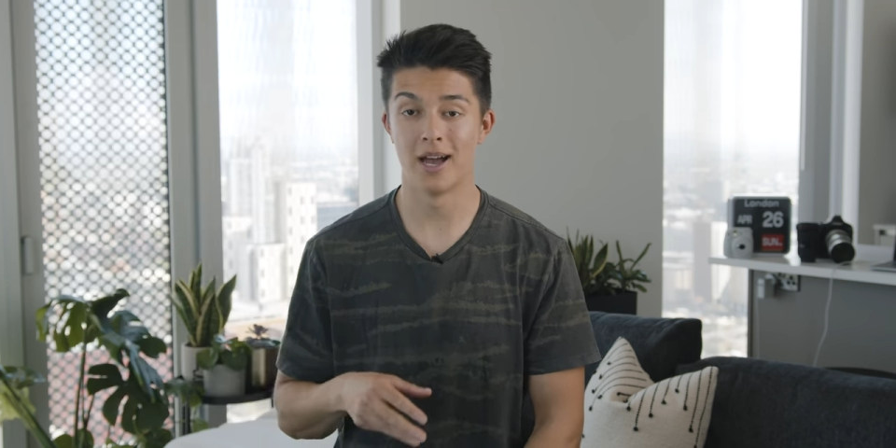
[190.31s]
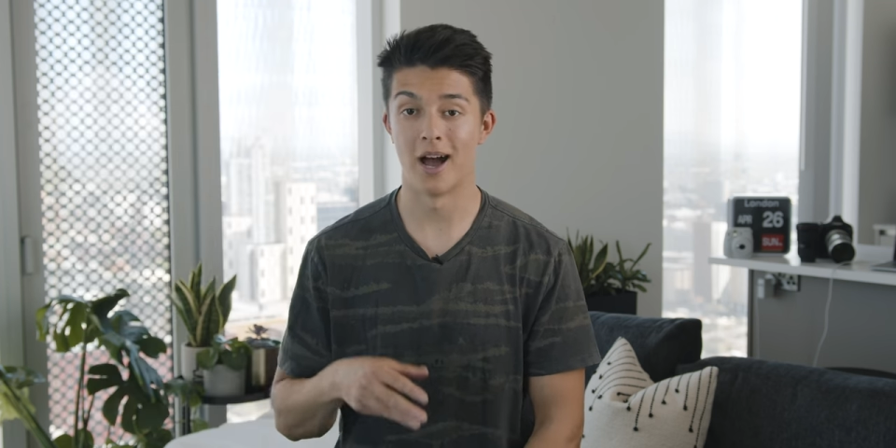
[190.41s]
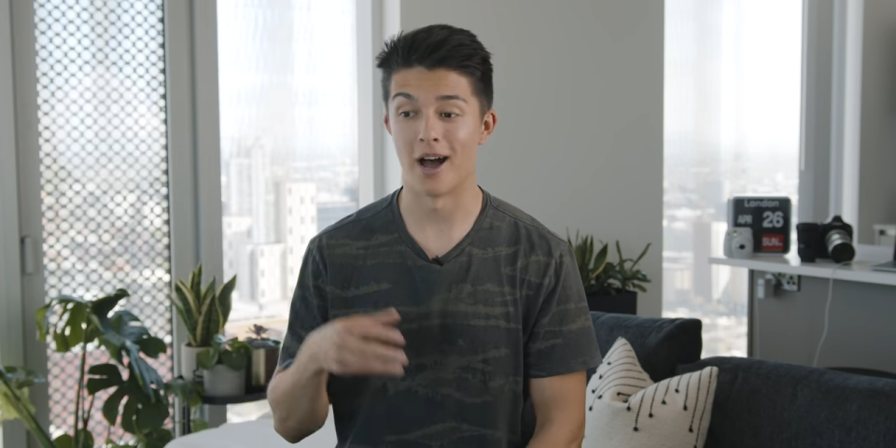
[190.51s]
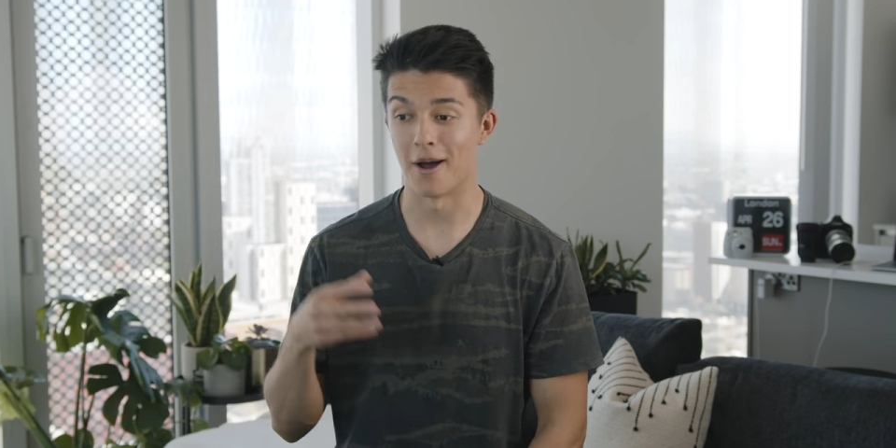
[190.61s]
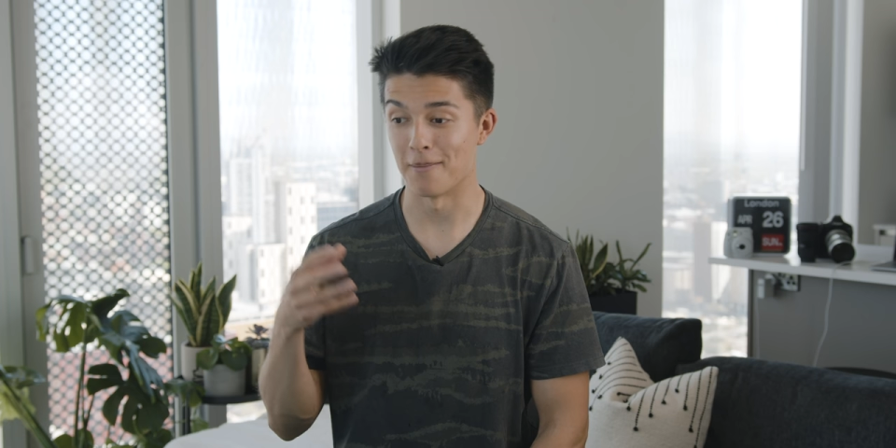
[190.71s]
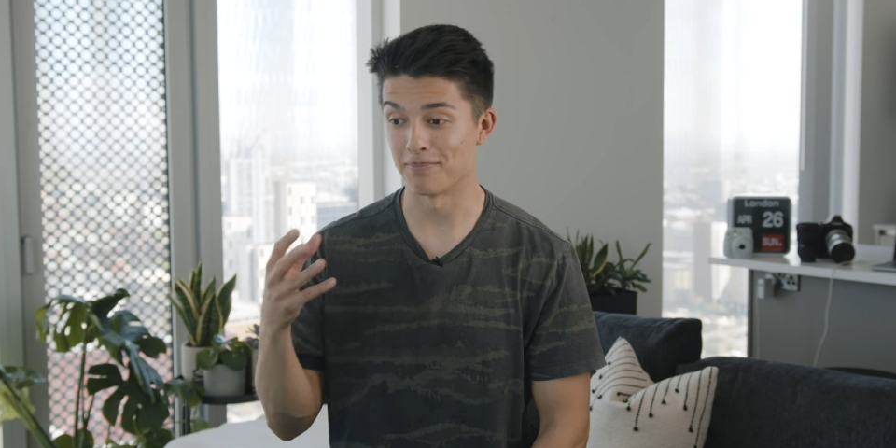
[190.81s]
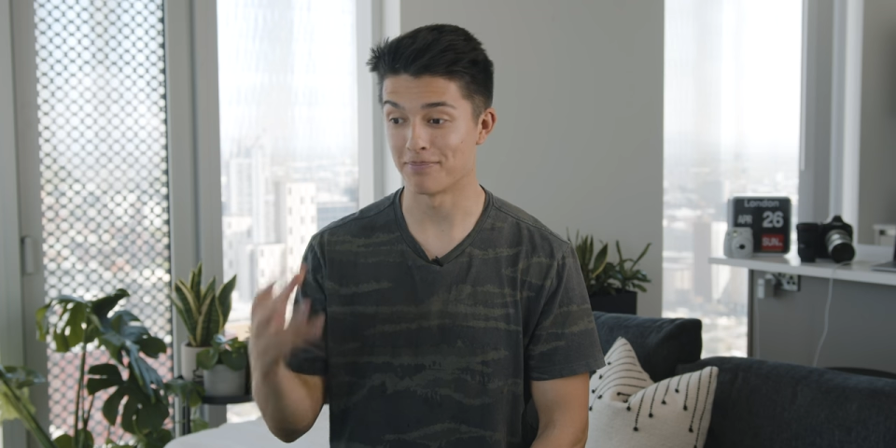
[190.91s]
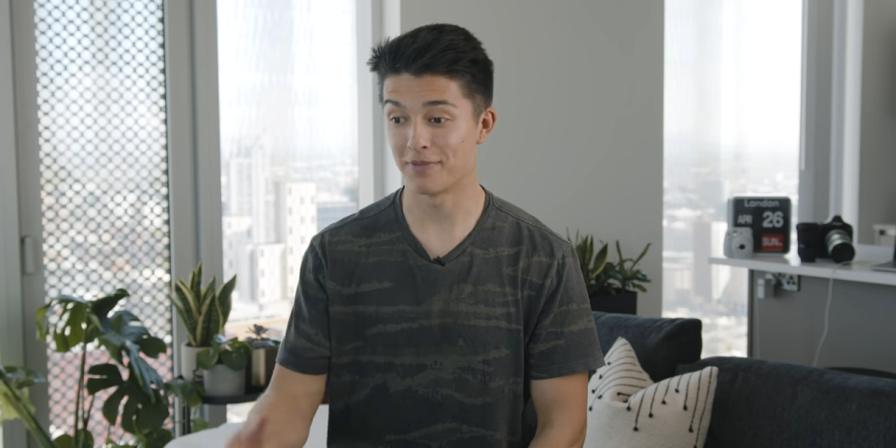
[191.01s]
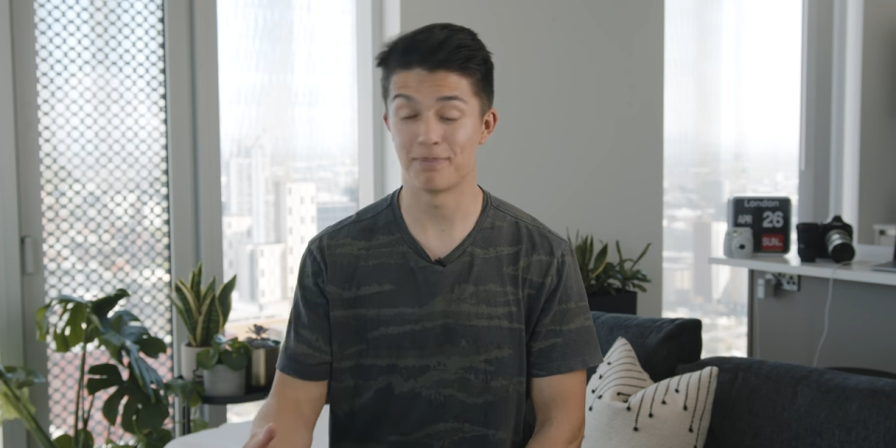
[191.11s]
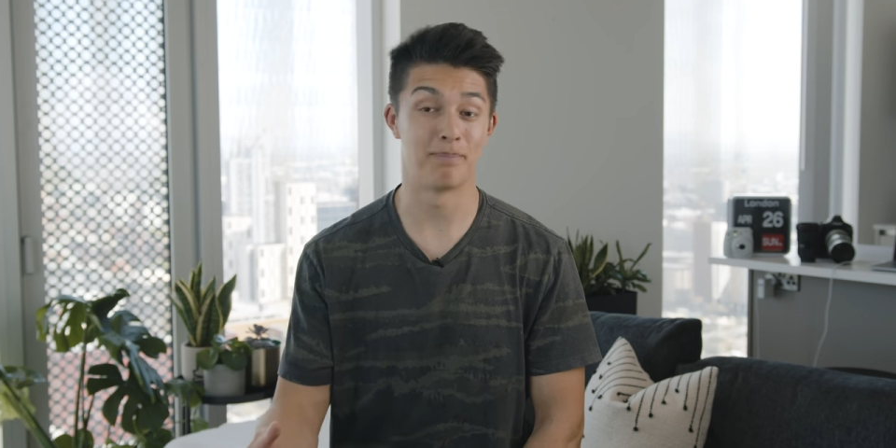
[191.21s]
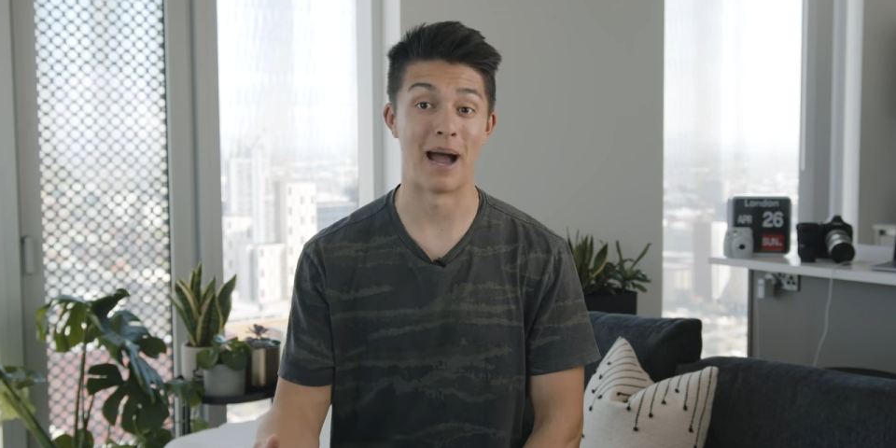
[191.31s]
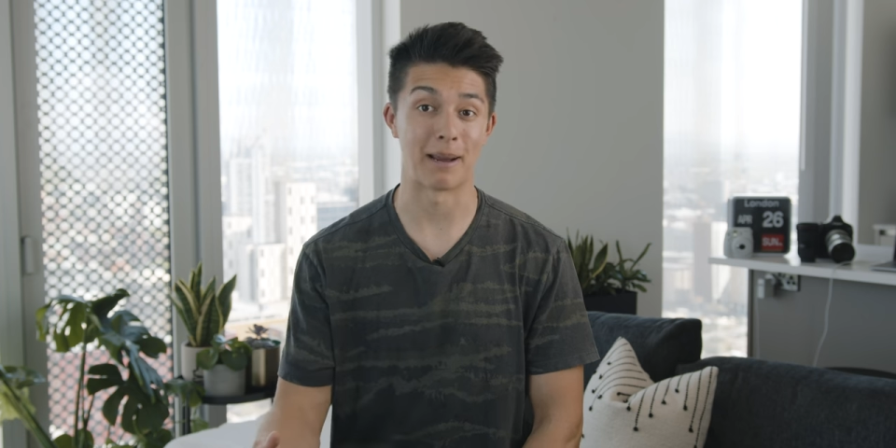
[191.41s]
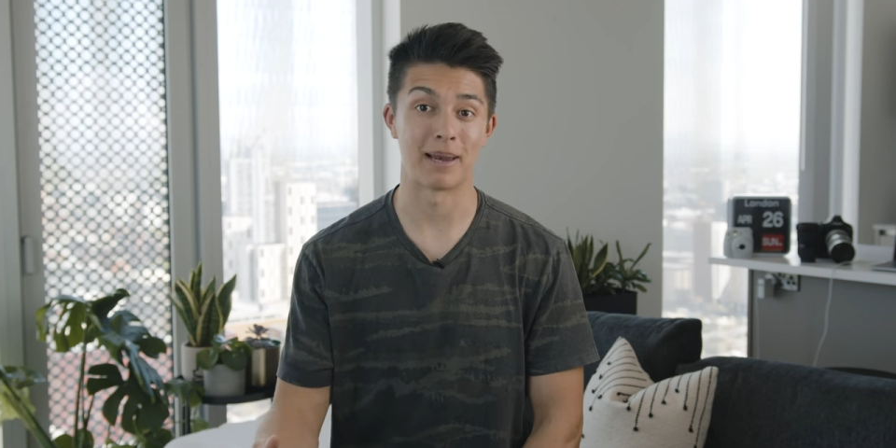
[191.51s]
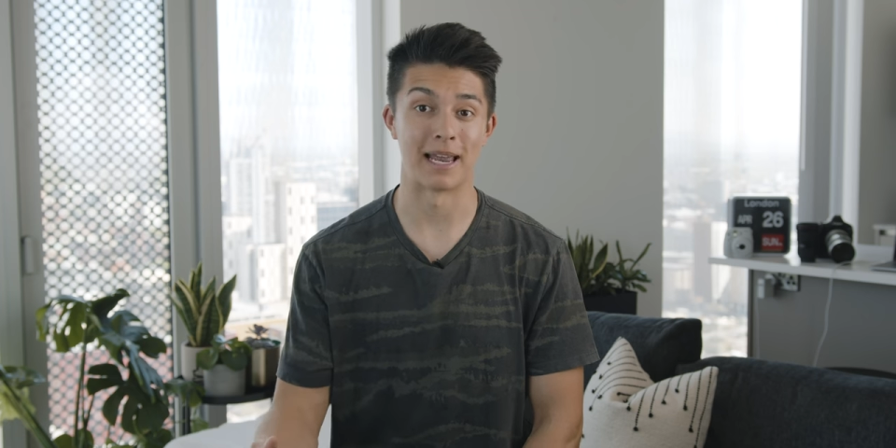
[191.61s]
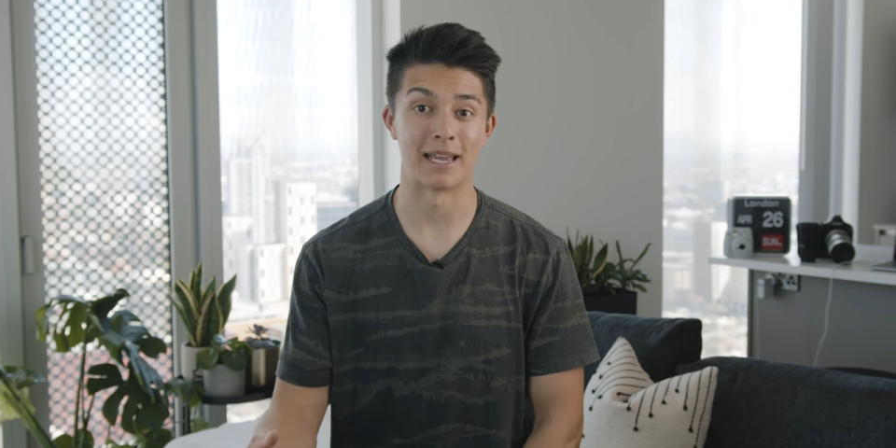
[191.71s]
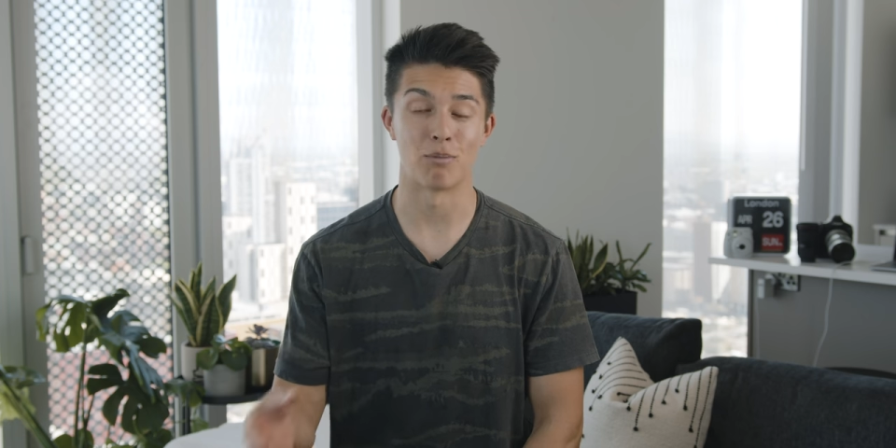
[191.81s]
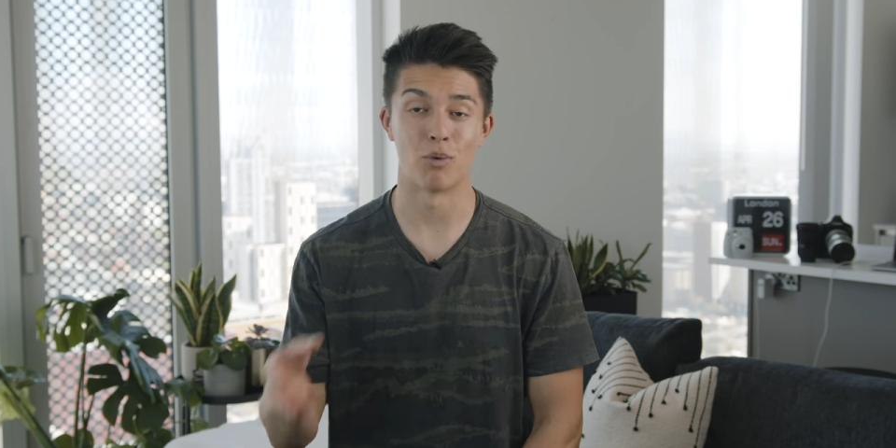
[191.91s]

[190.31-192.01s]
backplate